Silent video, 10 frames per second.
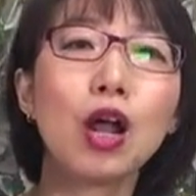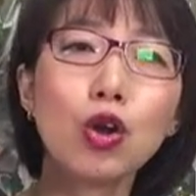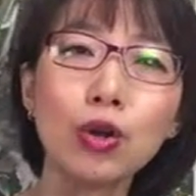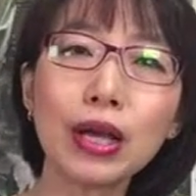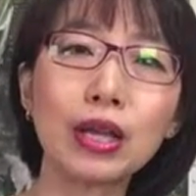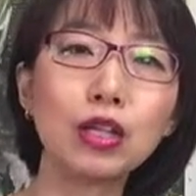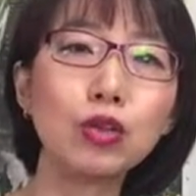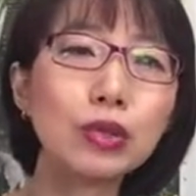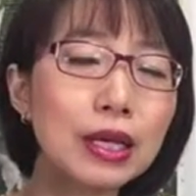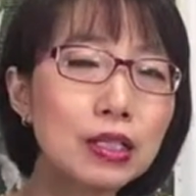looking at
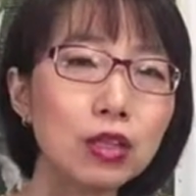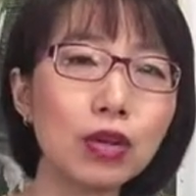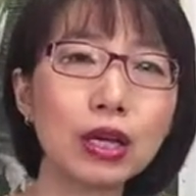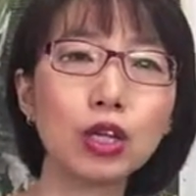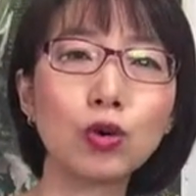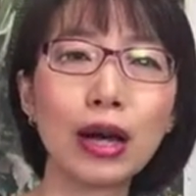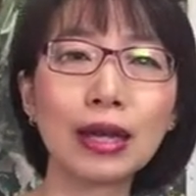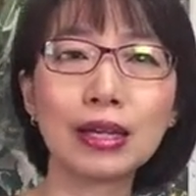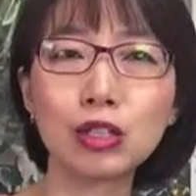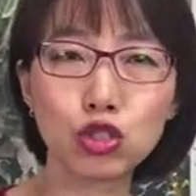new things, looking at new
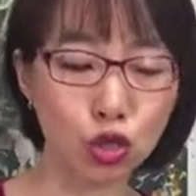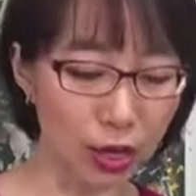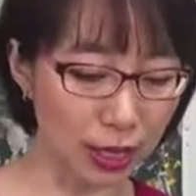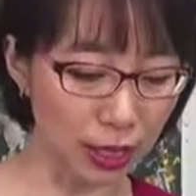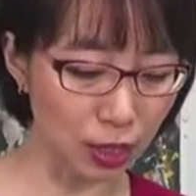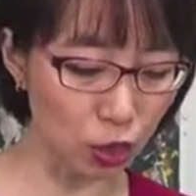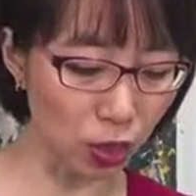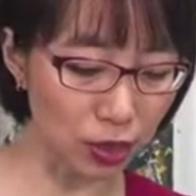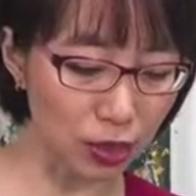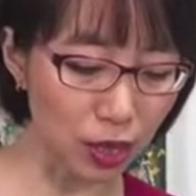ideas, joining the
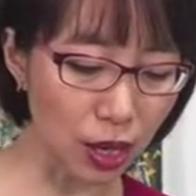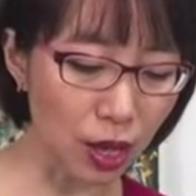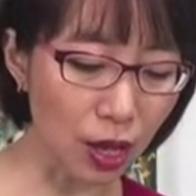dots.